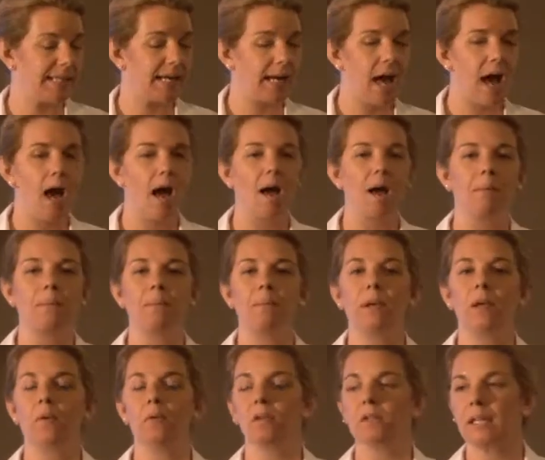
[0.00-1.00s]
that come
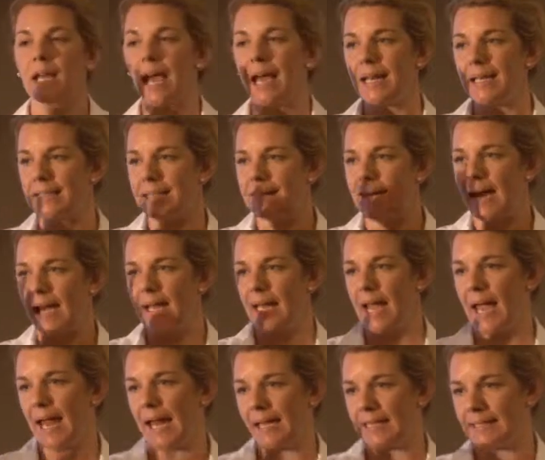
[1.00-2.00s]
to kind of stay in
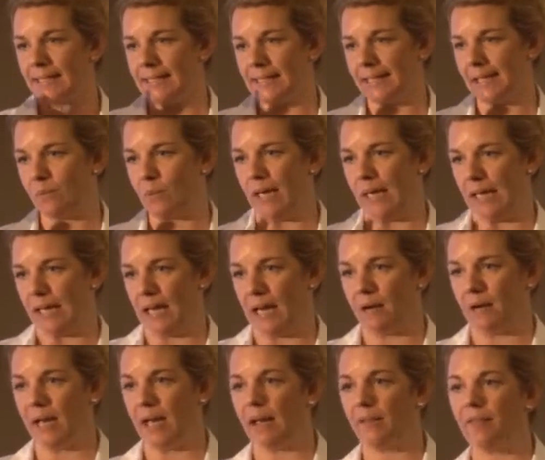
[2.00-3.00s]
that ACC waiting
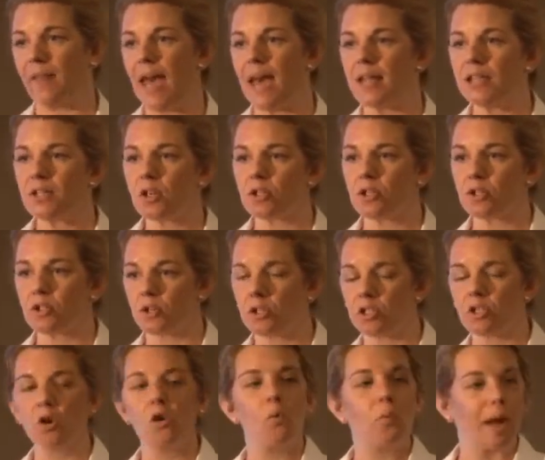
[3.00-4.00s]
area. That is our
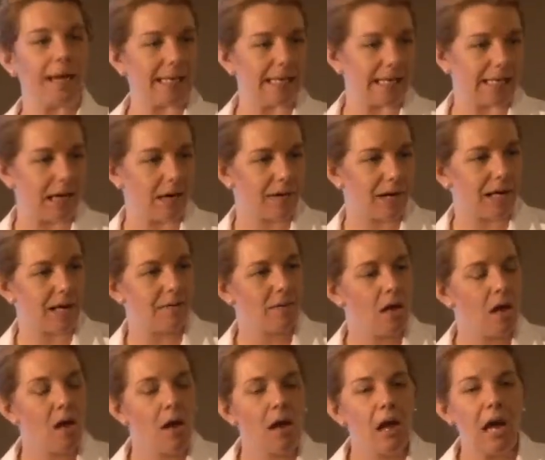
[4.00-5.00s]
surgical waiting area.
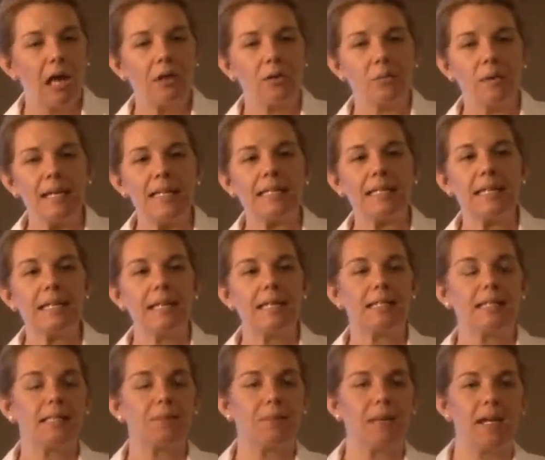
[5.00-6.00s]
And the reason
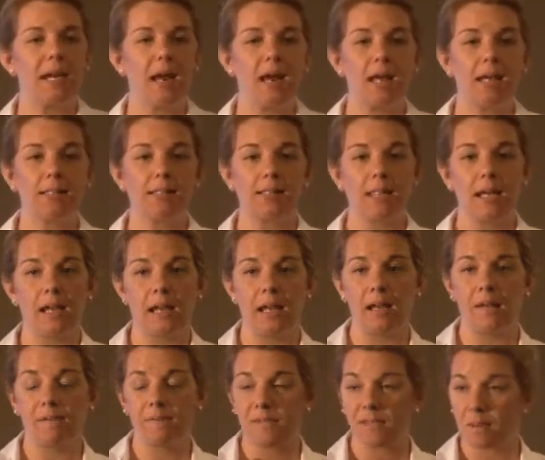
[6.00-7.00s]
is because
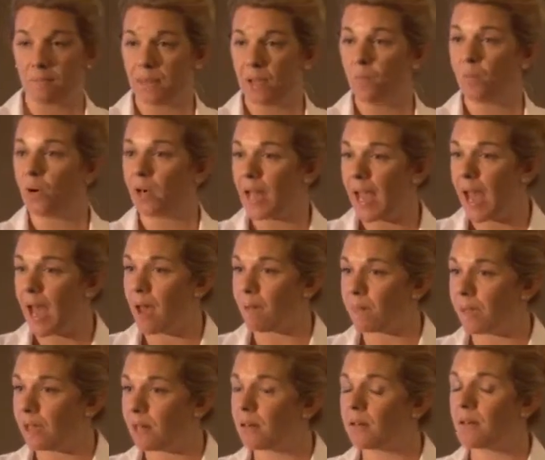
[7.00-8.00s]
if something were to
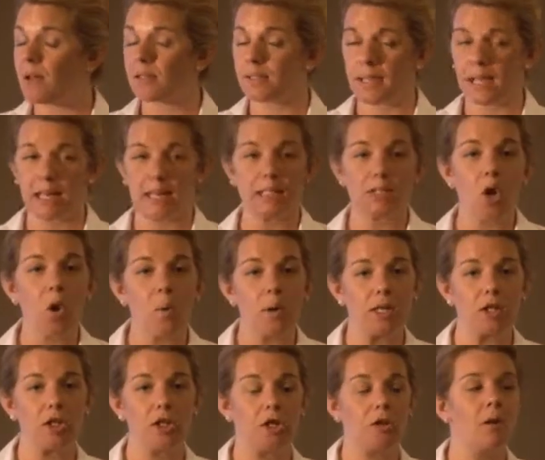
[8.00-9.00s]
happen, not saying it's going
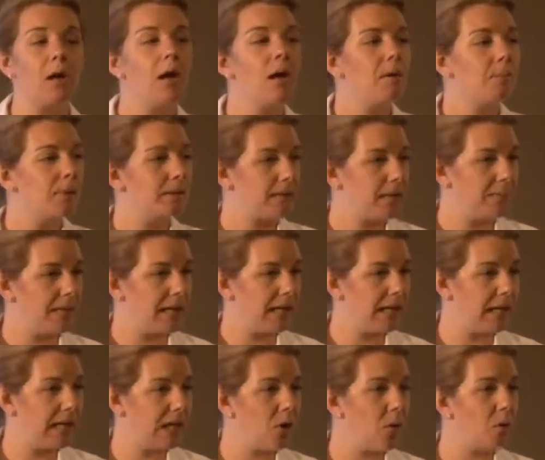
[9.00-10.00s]
to, but somebody
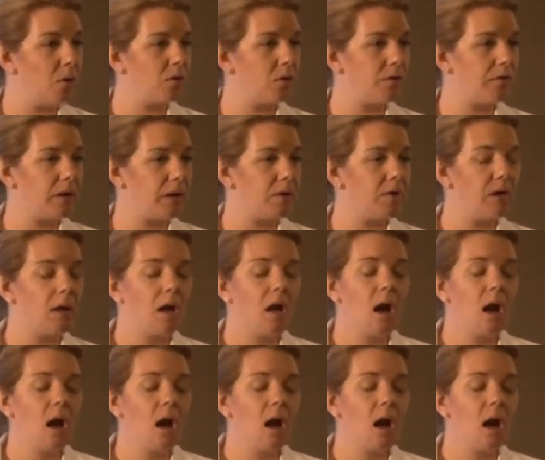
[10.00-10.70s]
can get a hold of you.